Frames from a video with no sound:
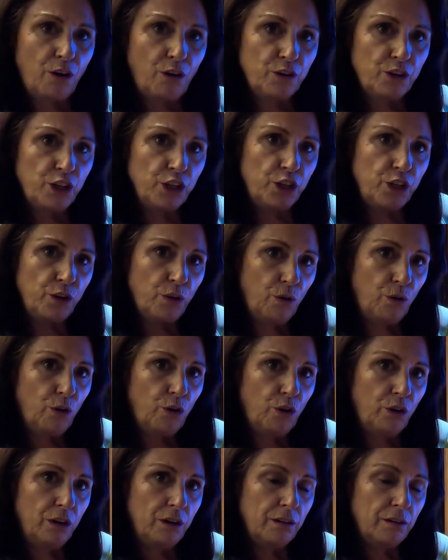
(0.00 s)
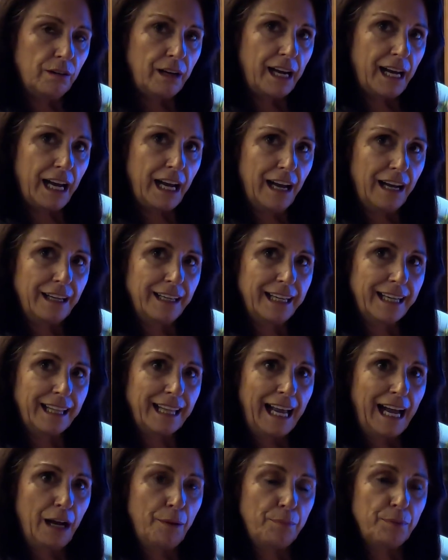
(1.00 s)
on your
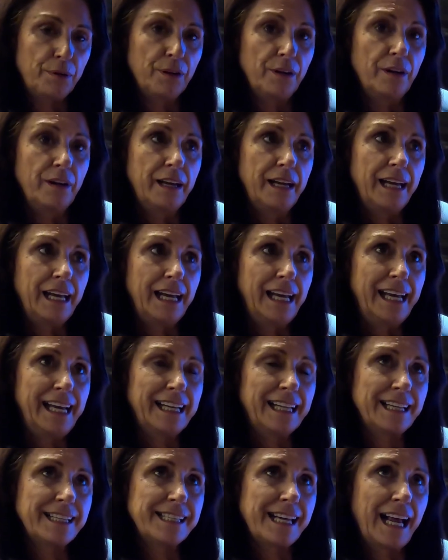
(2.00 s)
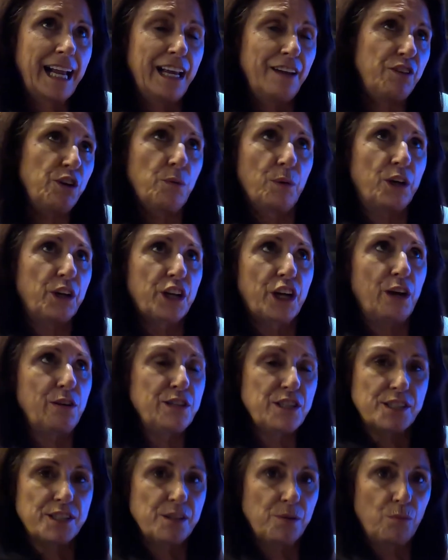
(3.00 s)
little app, it'll tell, if you want to go
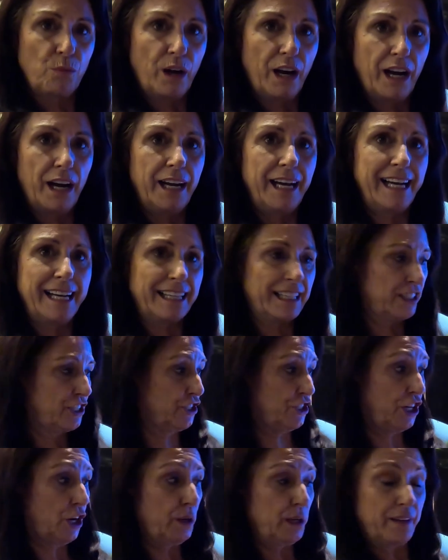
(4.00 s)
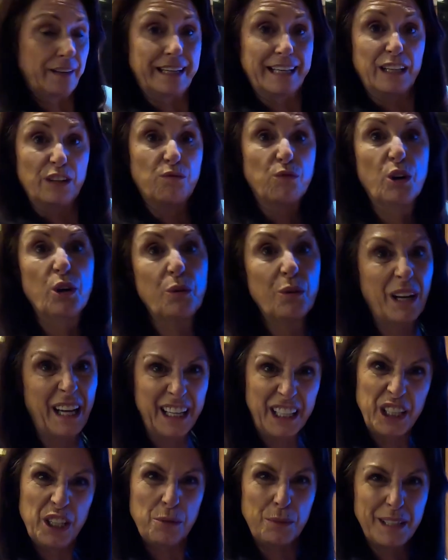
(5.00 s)
to somewhere, it'll show you the little route
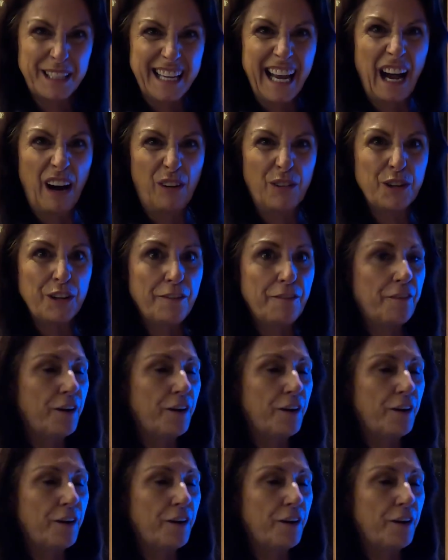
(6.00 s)
like you would get on your